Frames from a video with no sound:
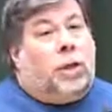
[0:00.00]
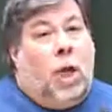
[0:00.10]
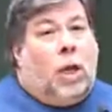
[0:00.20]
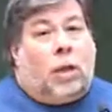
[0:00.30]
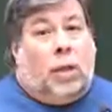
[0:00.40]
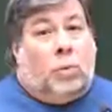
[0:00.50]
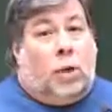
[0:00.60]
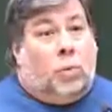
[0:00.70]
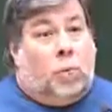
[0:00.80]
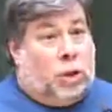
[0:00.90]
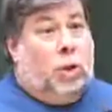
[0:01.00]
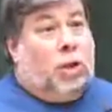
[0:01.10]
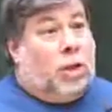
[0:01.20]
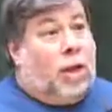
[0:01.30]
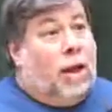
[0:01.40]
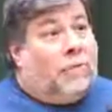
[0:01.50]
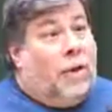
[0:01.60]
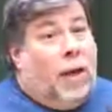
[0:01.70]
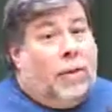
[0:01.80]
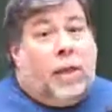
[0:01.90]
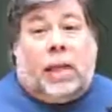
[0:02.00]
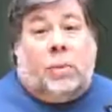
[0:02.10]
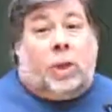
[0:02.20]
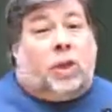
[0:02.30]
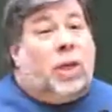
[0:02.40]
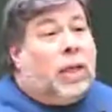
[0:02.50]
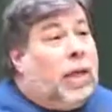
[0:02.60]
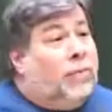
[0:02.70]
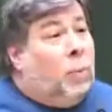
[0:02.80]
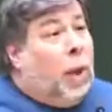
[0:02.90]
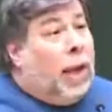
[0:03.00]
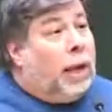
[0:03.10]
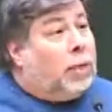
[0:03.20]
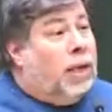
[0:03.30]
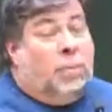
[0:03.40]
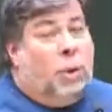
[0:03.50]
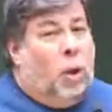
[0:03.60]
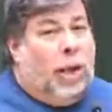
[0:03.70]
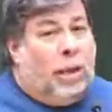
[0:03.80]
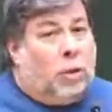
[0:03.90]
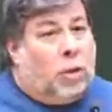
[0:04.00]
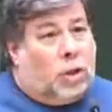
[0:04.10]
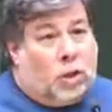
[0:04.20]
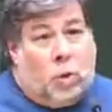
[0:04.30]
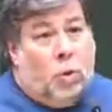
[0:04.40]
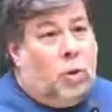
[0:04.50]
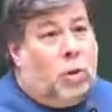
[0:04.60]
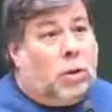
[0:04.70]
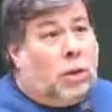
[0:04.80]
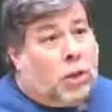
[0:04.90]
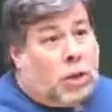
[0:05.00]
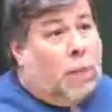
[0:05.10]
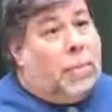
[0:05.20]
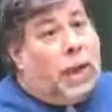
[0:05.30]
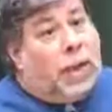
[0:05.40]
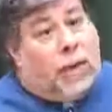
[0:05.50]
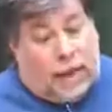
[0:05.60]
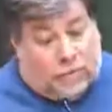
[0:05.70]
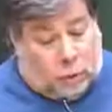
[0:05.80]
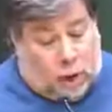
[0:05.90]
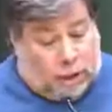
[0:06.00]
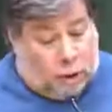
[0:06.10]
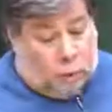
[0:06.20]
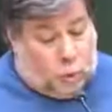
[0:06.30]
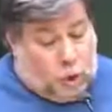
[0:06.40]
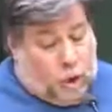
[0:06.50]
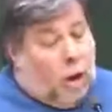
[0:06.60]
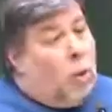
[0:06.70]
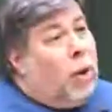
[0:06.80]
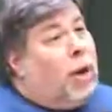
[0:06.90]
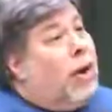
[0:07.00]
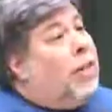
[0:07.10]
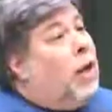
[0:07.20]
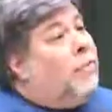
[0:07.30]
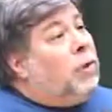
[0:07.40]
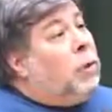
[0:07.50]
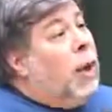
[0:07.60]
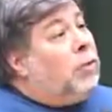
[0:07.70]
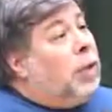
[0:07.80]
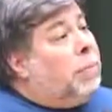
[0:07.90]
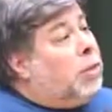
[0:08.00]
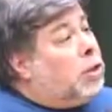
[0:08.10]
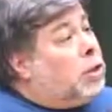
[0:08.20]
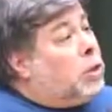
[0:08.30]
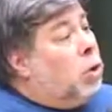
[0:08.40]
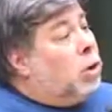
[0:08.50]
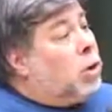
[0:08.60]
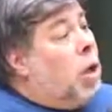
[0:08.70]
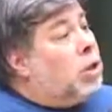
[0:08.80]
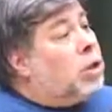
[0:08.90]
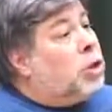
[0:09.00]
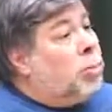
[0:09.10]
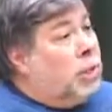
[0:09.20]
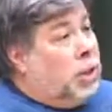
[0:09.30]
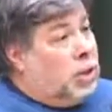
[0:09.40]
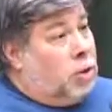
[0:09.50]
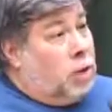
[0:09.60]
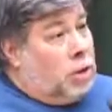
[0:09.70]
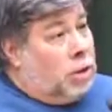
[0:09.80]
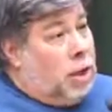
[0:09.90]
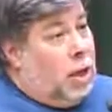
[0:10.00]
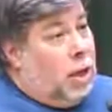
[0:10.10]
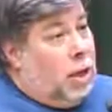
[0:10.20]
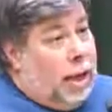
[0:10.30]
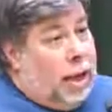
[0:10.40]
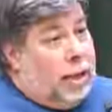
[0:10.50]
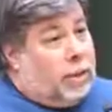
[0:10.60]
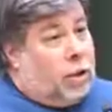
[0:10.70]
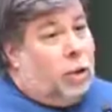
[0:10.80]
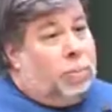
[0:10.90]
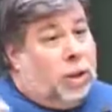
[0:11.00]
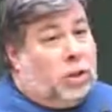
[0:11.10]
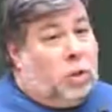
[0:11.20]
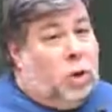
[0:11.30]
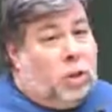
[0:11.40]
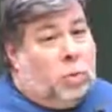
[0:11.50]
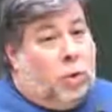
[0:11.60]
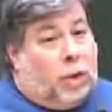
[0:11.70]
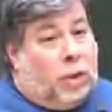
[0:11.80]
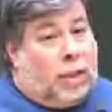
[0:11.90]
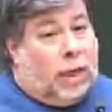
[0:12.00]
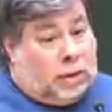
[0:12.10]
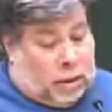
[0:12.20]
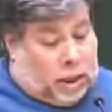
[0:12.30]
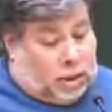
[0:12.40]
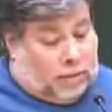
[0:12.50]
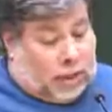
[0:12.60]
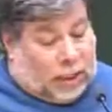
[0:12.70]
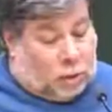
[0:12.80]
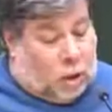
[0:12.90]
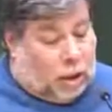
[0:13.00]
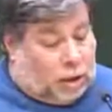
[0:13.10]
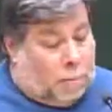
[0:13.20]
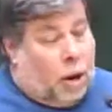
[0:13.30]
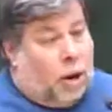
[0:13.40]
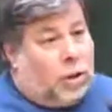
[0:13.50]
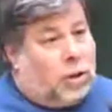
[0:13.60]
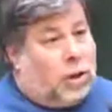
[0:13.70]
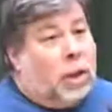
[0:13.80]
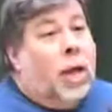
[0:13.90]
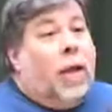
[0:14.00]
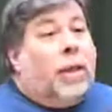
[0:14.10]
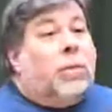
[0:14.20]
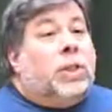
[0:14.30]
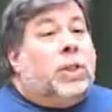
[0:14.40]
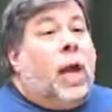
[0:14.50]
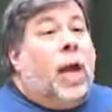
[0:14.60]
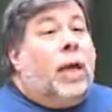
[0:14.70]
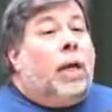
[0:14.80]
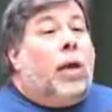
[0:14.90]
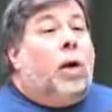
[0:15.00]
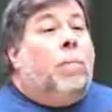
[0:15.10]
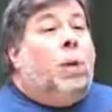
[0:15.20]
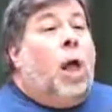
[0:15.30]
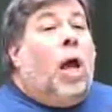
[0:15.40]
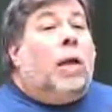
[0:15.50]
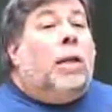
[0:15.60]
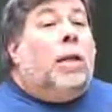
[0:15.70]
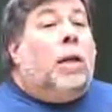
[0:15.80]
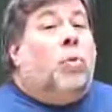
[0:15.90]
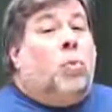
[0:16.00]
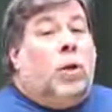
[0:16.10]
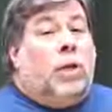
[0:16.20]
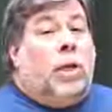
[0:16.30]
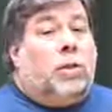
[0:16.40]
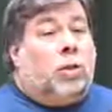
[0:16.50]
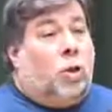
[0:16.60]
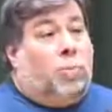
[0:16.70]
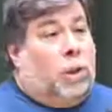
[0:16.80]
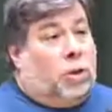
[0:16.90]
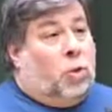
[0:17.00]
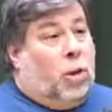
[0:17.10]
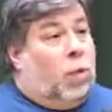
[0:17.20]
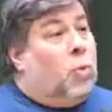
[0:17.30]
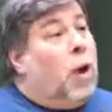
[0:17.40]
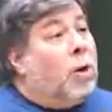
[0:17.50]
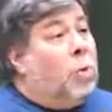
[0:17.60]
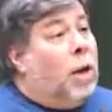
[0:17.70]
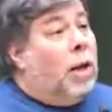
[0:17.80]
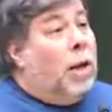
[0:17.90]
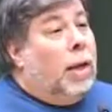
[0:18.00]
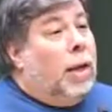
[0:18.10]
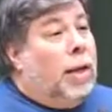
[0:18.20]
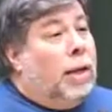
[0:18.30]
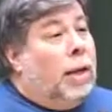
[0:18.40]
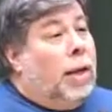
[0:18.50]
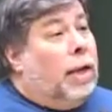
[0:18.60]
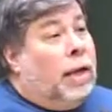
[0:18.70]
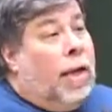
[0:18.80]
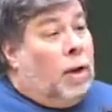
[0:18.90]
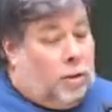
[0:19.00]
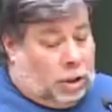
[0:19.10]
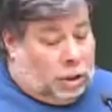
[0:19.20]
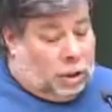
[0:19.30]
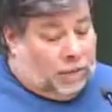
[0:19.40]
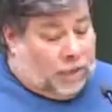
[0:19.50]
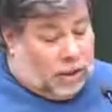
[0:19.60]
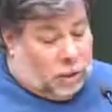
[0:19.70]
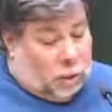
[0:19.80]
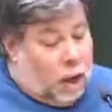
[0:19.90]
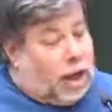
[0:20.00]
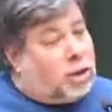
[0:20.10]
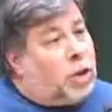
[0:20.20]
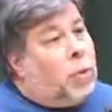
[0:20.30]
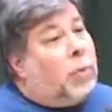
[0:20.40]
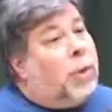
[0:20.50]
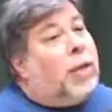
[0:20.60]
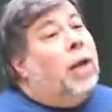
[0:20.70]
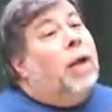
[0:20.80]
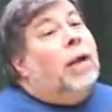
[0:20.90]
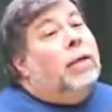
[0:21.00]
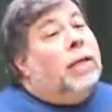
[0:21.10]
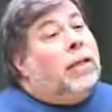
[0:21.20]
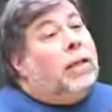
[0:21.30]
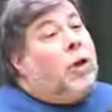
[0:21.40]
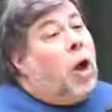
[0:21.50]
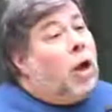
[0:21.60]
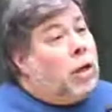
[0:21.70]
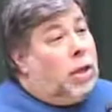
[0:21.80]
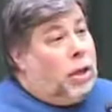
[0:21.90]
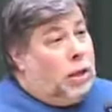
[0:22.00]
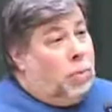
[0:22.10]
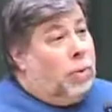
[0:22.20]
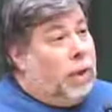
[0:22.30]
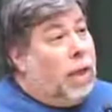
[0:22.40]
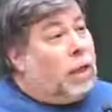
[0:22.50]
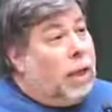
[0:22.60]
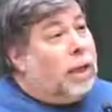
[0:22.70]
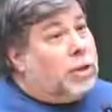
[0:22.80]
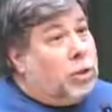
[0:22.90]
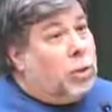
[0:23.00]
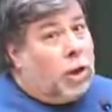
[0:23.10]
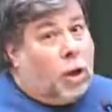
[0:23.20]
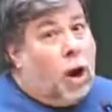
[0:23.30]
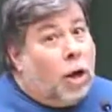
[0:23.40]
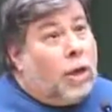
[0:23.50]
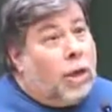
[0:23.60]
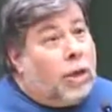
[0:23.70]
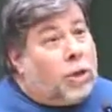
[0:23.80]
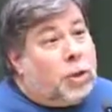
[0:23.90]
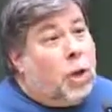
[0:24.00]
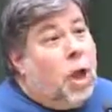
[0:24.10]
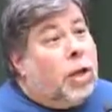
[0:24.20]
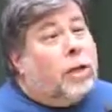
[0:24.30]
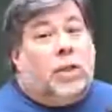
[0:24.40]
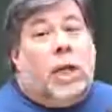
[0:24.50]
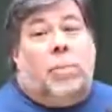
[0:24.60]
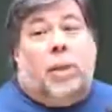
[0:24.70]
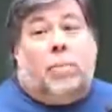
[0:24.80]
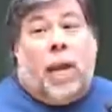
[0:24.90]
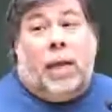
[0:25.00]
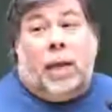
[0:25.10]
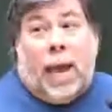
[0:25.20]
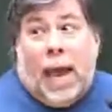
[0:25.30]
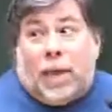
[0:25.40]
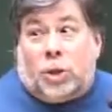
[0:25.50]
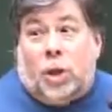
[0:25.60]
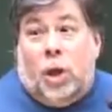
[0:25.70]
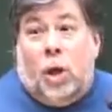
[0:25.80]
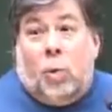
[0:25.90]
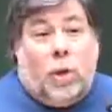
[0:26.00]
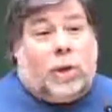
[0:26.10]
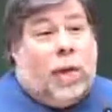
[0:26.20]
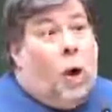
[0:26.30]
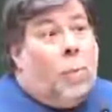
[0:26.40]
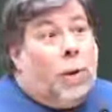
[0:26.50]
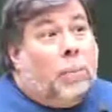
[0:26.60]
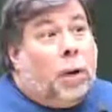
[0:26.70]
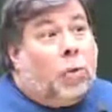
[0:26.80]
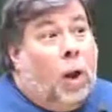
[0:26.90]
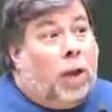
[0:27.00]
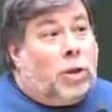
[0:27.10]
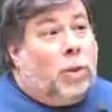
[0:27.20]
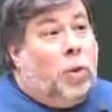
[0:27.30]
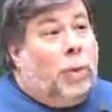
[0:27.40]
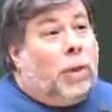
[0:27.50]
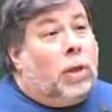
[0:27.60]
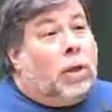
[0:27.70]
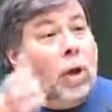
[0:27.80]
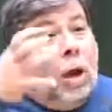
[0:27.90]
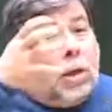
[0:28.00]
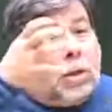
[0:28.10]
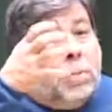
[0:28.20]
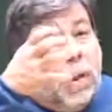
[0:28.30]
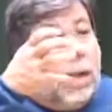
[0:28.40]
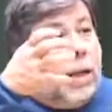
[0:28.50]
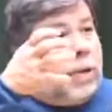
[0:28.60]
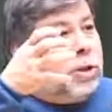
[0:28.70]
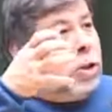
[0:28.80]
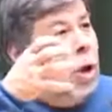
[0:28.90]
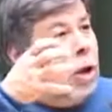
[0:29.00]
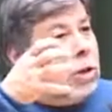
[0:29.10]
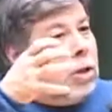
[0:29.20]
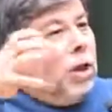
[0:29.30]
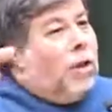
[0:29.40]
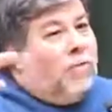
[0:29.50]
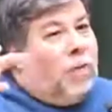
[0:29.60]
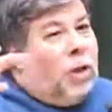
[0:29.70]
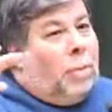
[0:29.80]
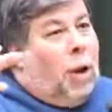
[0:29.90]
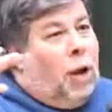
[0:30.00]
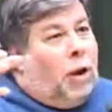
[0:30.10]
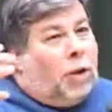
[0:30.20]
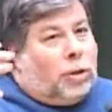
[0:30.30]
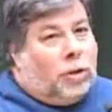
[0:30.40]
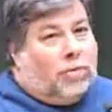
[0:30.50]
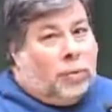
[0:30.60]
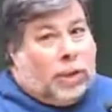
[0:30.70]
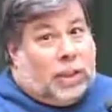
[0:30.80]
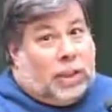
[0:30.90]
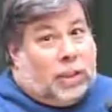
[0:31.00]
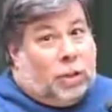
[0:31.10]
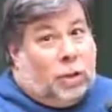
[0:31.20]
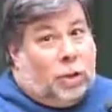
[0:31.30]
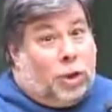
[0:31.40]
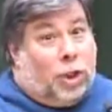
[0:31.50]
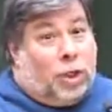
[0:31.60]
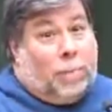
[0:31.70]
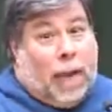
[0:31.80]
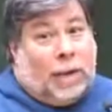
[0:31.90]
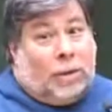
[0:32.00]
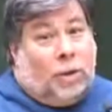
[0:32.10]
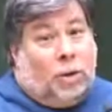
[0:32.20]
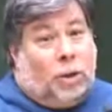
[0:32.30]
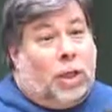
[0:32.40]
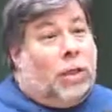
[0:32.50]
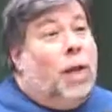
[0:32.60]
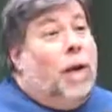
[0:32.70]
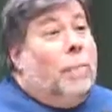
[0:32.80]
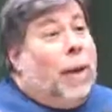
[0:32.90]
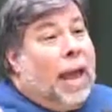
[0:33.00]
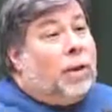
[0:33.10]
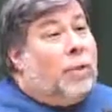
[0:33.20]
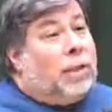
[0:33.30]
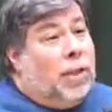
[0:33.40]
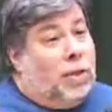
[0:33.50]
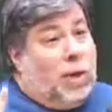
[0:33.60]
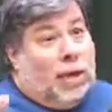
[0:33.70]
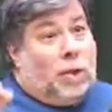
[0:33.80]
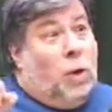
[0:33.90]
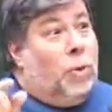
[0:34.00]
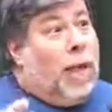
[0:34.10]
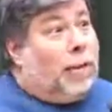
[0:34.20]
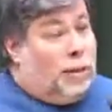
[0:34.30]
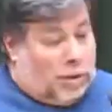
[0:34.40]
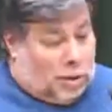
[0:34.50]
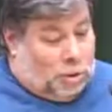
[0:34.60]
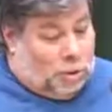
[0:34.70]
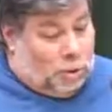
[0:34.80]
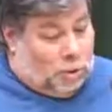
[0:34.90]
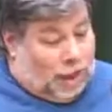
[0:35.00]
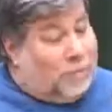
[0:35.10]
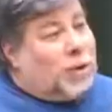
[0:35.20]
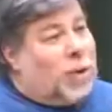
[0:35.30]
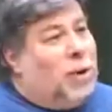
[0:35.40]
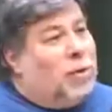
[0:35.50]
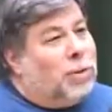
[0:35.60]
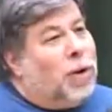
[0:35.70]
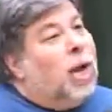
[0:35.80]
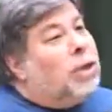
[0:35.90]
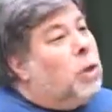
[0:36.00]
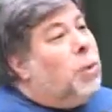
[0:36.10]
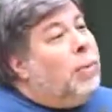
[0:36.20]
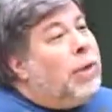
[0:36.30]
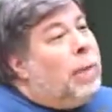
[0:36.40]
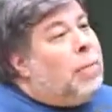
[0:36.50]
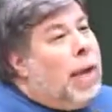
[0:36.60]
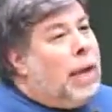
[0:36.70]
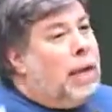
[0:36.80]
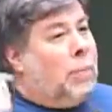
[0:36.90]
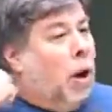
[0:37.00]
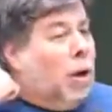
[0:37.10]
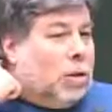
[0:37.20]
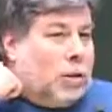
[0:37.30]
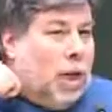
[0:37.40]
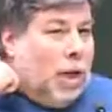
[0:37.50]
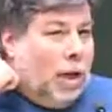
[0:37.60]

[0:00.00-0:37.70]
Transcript: junk that look, was good stuff that they were just going to give away to employees or to schools or to somebody. They never quite knew where. And they often wound up in these stores called surplus stores and surplus stores would sell tons of electronics parts. And there was a guy on our block that had worked in a surplus store, had run one, and he, and he had all this stuff in his garage. So when we did the gardening, we were young kids doing the gardening in his lawn, instead of being paid in cash, We'd say, open up your garage door. We'd look at all his mayonnaise jars full of parts of resistors and capacitors and batteries and things. Oh, that looks cool. Give us those. So we would get paid in parts.